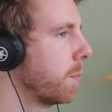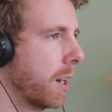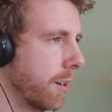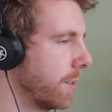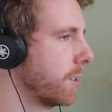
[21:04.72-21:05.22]
the
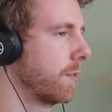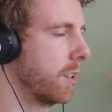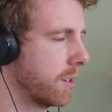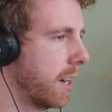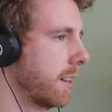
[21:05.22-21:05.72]
benefits of
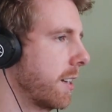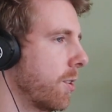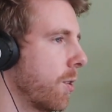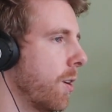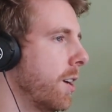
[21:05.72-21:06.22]
the diet that
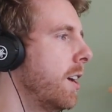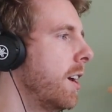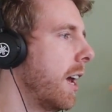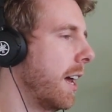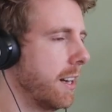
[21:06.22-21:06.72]
you're on,
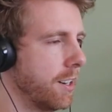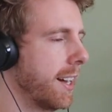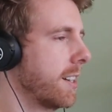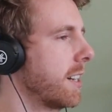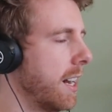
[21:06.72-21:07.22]
and then you
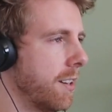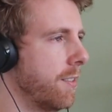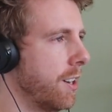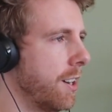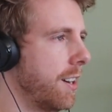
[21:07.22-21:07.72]
get to the end
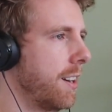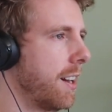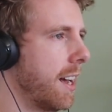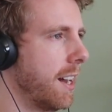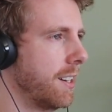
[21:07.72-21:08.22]
of it
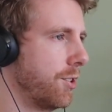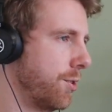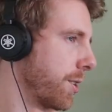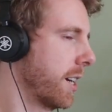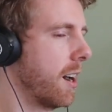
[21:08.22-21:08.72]
and
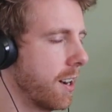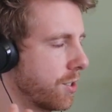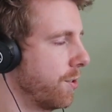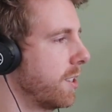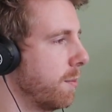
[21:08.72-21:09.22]
you get
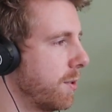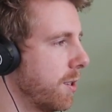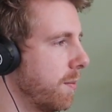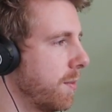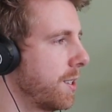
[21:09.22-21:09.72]
asked your
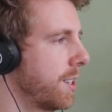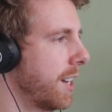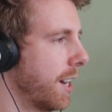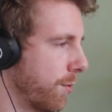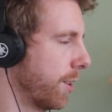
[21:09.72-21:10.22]

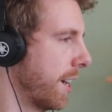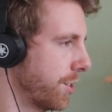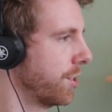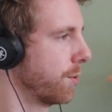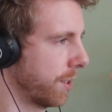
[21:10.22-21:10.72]
symptoms in
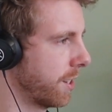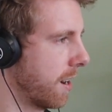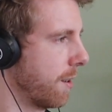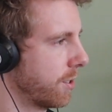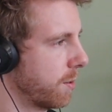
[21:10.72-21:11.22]
relation to what the
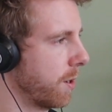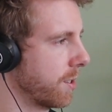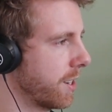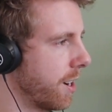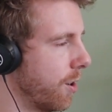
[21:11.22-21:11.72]
diet was
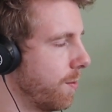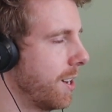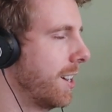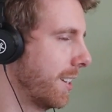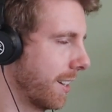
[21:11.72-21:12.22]
supposed to help,
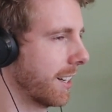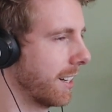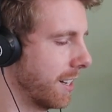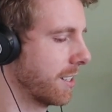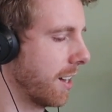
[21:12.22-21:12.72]
like
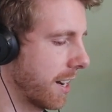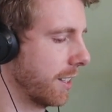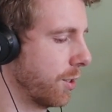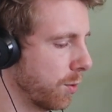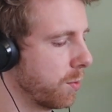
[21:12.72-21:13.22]
it is
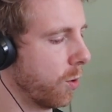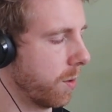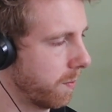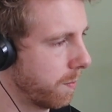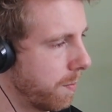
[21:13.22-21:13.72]
likely you
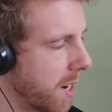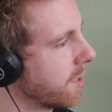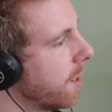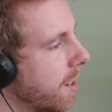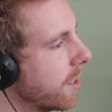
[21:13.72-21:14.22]
report
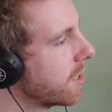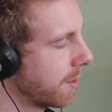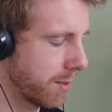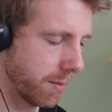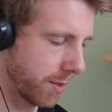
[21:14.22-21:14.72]
better
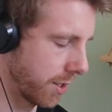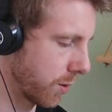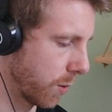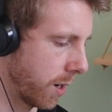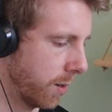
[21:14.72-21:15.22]
symptoms
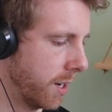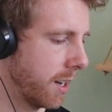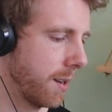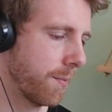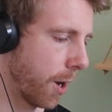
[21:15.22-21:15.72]
as well.
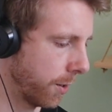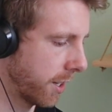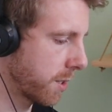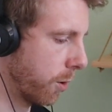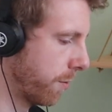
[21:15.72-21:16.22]
Only
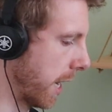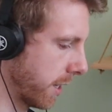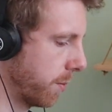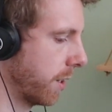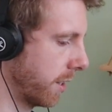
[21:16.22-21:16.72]
a small
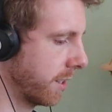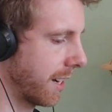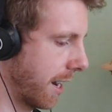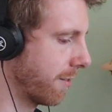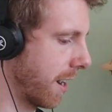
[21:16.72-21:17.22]
factor, but it
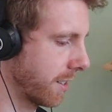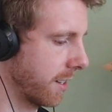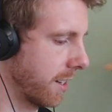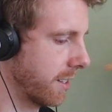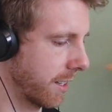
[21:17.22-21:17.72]
is a factor
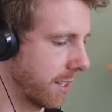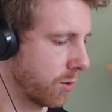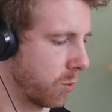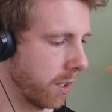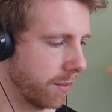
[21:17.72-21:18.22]
that I think
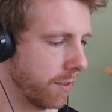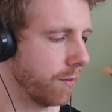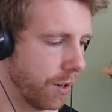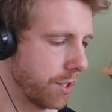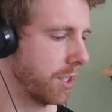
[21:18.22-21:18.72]
is relevant
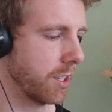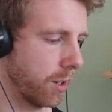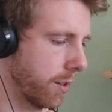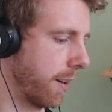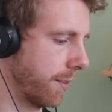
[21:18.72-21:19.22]
versus a
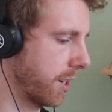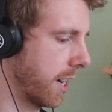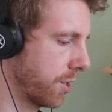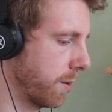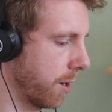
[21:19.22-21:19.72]
lot of other
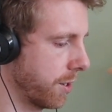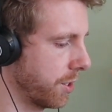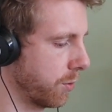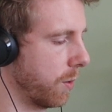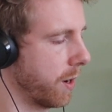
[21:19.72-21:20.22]
dietary
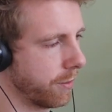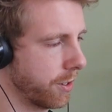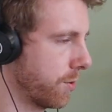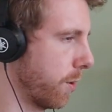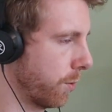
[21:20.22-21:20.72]
approaches where we have
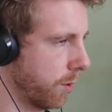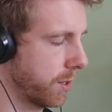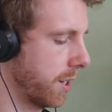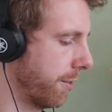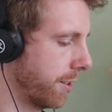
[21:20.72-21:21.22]
control
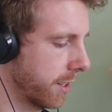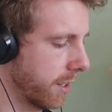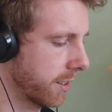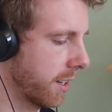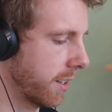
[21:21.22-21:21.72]
groups and everything
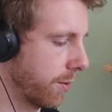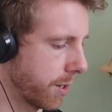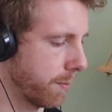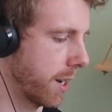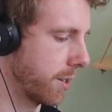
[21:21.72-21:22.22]
like that that we
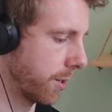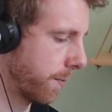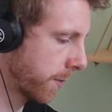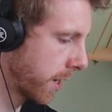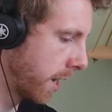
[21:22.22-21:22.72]
compare
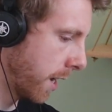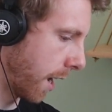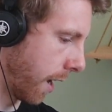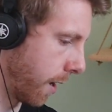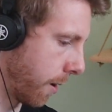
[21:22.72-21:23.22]
to.
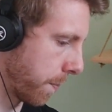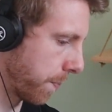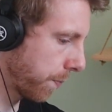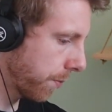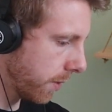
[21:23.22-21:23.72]

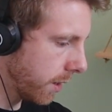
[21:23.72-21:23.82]
Um,